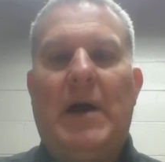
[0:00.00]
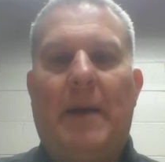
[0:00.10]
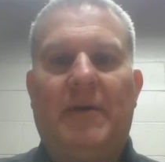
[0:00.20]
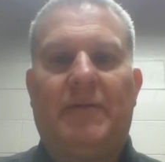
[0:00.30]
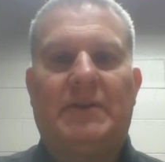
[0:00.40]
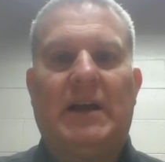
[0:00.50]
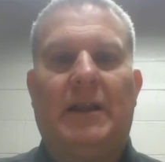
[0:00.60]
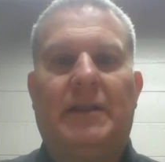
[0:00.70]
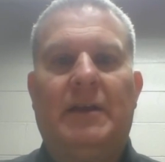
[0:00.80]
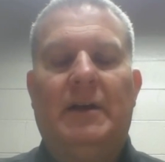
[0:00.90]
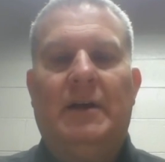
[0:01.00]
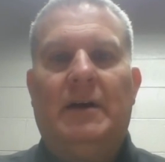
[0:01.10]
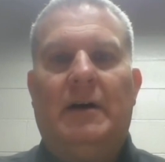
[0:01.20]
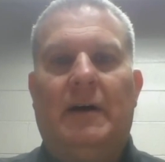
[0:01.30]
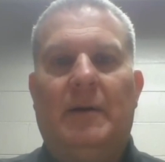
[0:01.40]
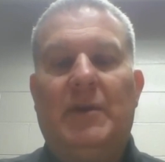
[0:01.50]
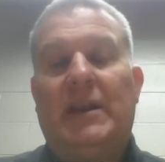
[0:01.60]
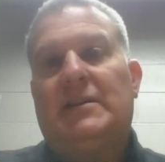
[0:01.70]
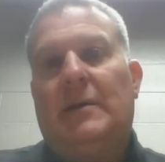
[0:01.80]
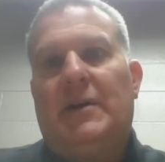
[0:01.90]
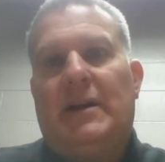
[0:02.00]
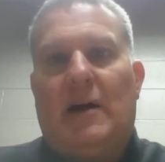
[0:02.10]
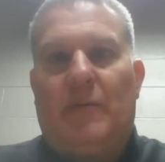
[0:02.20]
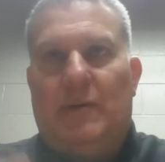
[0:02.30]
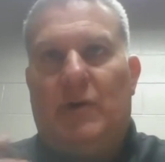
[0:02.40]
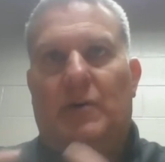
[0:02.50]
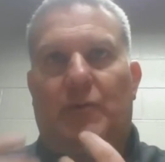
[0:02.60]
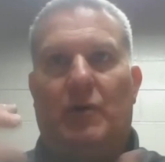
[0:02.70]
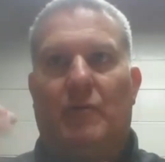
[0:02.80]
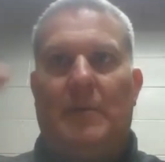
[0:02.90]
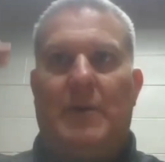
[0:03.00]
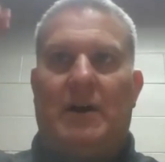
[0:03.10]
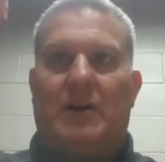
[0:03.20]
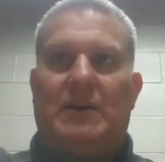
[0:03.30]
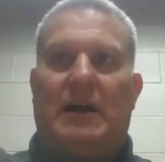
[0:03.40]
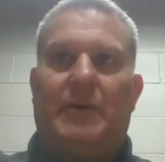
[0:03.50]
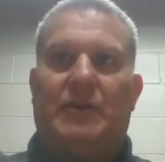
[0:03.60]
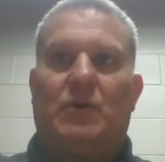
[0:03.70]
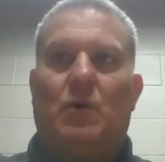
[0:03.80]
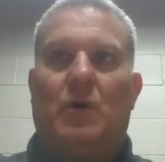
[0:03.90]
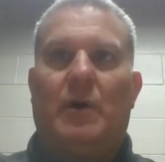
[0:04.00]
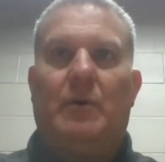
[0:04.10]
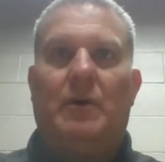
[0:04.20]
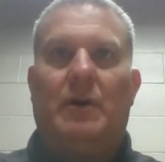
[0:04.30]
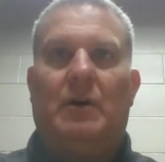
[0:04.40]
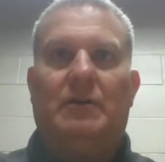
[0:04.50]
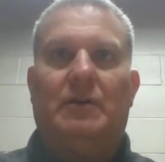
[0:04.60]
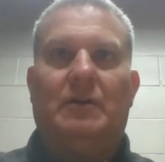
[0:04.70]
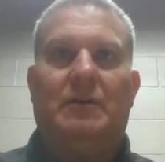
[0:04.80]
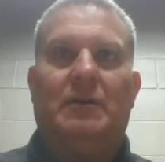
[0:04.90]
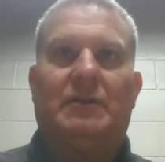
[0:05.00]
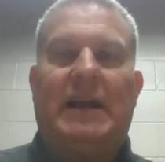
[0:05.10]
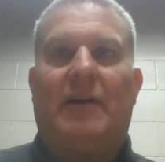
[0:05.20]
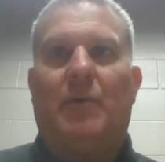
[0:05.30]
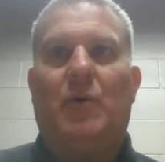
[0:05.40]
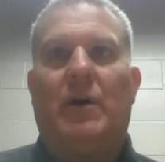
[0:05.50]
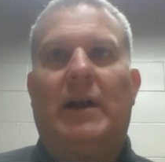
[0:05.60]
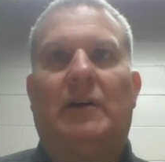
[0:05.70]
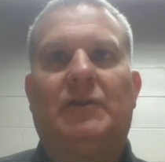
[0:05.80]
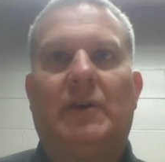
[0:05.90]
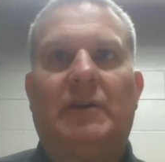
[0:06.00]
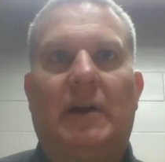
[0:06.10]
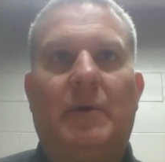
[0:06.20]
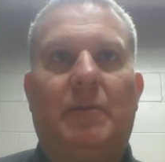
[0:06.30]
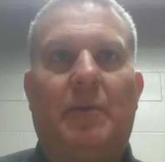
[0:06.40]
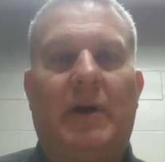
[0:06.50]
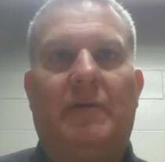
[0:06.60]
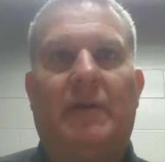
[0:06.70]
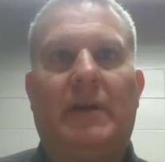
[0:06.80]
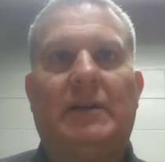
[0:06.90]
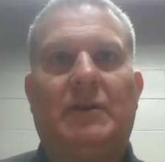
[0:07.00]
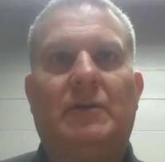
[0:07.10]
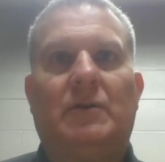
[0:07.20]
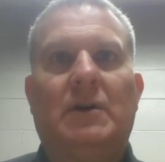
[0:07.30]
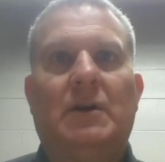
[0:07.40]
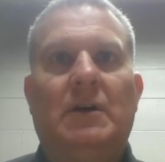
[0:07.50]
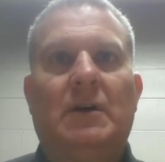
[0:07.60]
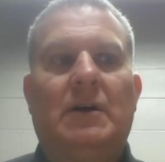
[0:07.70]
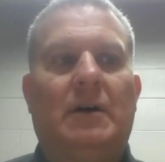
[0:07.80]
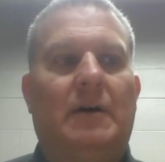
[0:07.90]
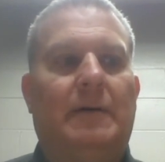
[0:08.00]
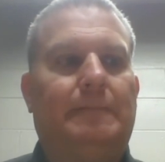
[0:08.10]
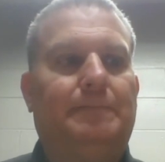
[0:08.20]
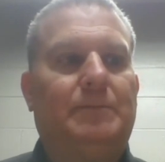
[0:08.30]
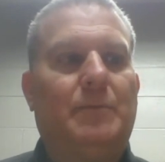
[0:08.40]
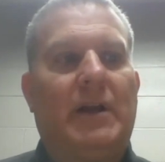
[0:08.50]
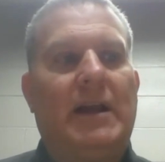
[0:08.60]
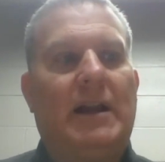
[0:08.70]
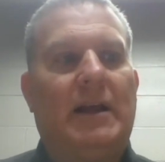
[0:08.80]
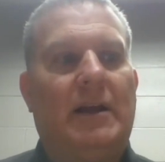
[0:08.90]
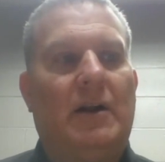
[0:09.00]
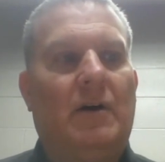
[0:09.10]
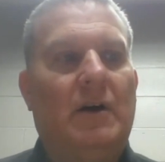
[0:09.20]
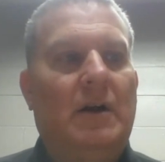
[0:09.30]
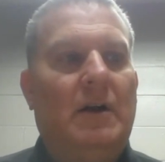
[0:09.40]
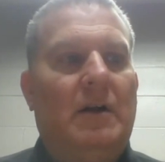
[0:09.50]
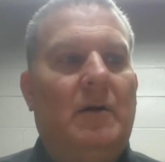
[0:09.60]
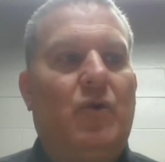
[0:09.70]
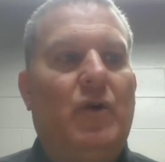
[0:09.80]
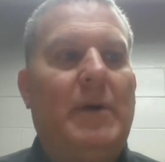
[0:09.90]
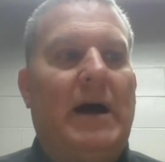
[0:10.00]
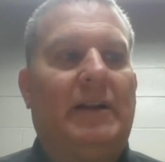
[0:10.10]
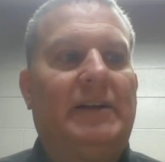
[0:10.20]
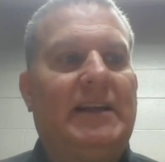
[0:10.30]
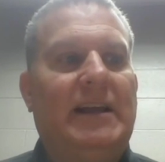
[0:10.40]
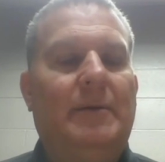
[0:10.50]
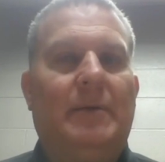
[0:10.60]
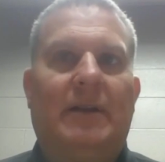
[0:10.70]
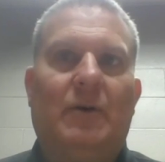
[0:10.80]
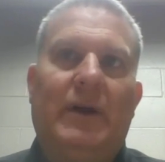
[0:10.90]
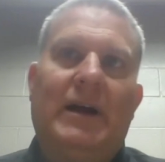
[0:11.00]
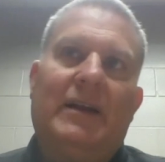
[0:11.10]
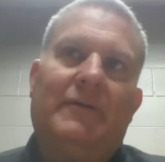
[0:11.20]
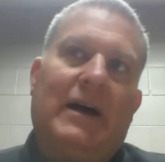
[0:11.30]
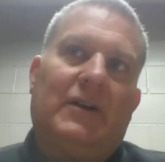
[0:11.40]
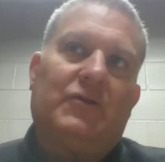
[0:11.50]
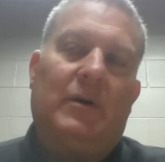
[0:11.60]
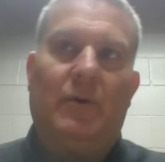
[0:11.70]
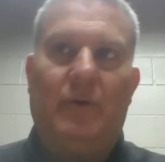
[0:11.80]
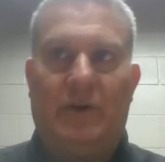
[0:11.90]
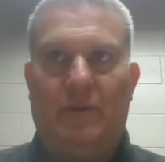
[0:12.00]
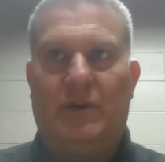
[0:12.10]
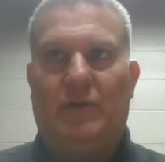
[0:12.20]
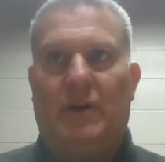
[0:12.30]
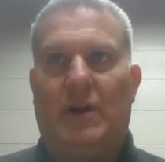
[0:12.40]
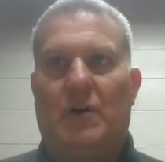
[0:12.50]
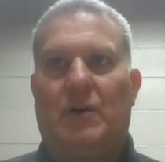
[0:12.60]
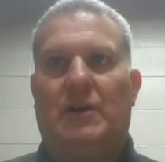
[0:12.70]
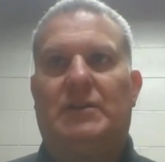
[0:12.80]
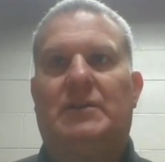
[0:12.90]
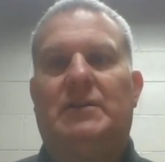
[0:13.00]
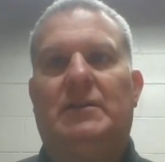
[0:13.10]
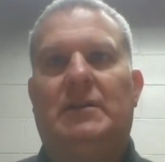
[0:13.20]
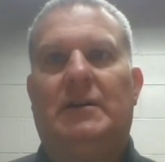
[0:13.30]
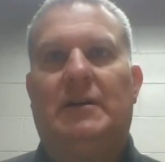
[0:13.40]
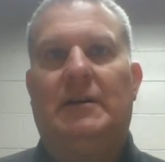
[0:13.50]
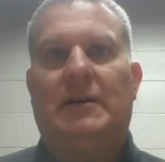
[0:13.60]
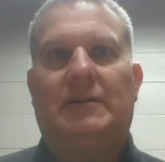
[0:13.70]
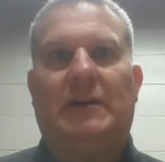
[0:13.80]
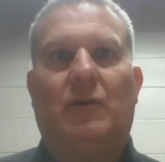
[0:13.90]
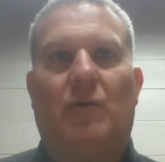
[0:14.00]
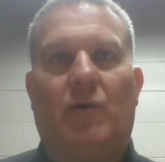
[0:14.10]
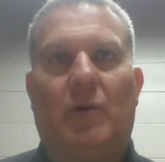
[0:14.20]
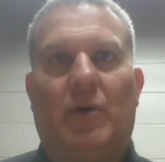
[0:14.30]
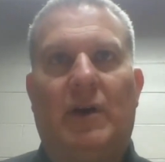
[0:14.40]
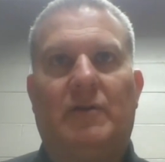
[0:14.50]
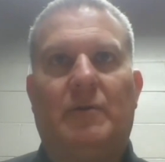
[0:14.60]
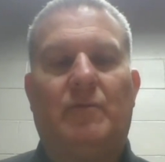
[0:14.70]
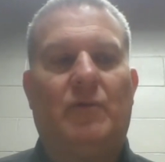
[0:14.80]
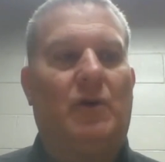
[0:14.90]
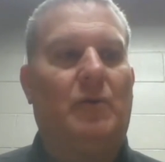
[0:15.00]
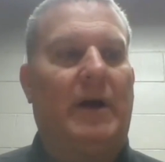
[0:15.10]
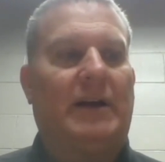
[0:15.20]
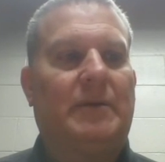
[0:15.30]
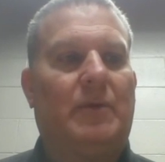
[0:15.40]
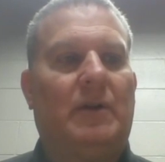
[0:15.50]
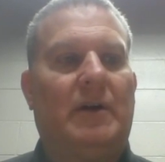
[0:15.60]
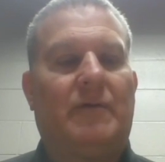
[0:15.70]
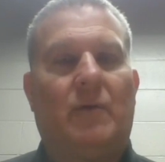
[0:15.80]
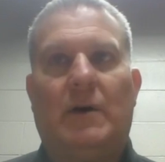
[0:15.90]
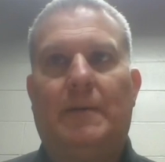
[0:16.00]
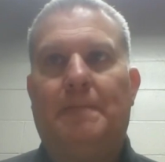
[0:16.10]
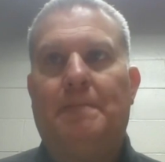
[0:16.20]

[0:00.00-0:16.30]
happy for Seth. But then same thing. Now people are going to put him right back on top of the score, you know, the scouting report now. So he's going to be prepared for that too. But again, you know, pretty balanced team. I thought we got in foul trouble, which really hurt us because I thought we were really playing some really good basketball there for a while.